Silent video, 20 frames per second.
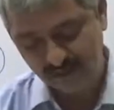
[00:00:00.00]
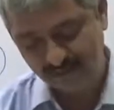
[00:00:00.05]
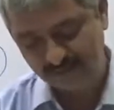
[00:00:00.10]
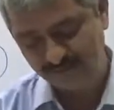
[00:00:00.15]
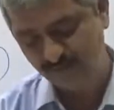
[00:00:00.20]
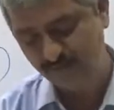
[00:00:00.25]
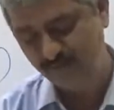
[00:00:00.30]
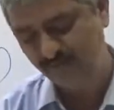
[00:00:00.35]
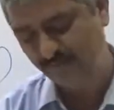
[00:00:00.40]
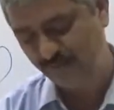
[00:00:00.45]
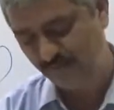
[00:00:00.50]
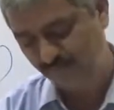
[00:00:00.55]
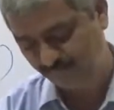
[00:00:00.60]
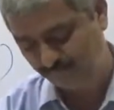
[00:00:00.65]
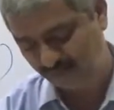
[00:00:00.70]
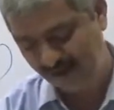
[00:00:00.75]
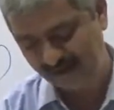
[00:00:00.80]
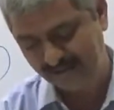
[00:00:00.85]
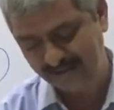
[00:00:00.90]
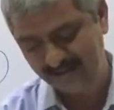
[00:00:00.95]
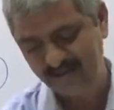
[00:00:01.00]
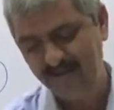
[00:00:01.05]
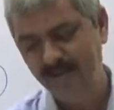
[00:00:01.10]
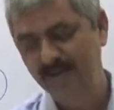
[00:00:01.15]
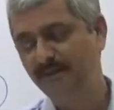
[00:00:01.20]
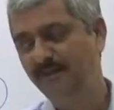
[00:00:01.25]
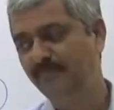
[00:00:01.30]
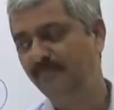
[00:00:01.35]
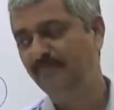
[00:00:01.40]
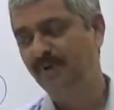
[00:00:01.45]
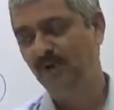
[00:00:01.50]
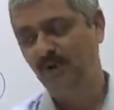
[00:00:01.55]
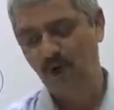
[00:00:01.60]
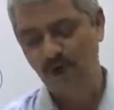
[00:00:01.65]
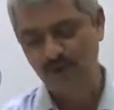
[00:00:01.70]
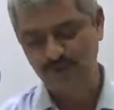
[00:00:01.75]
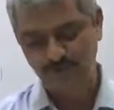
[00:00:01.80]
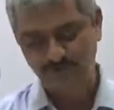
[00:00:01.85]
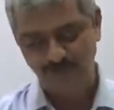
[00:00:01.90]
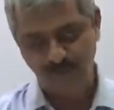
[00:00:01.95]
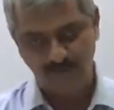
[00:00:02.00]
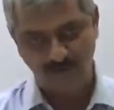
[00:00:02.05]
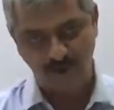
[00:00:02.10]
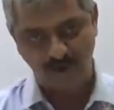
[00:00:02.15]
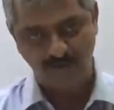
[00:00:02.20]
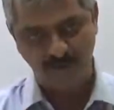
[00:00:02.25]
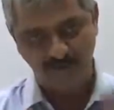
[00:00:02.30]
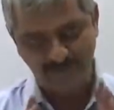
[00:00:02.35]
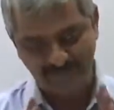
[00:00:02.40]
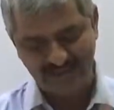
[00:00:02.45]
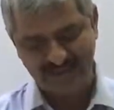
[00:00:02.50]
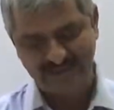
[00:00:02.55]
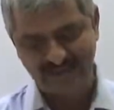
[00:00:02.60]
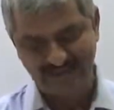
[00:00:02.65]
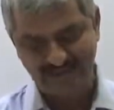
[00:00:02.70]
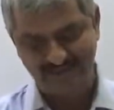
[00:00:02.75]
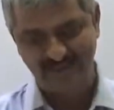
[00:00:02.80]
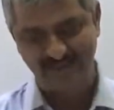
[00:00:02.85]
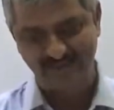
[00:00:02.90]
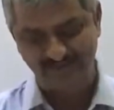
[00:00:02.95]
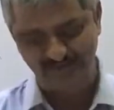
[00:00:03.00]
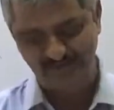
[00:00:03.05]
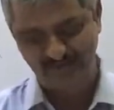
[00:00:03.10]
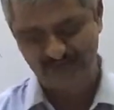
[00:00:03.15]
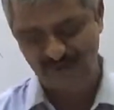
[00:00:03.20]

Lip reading: as you will find, because of complex number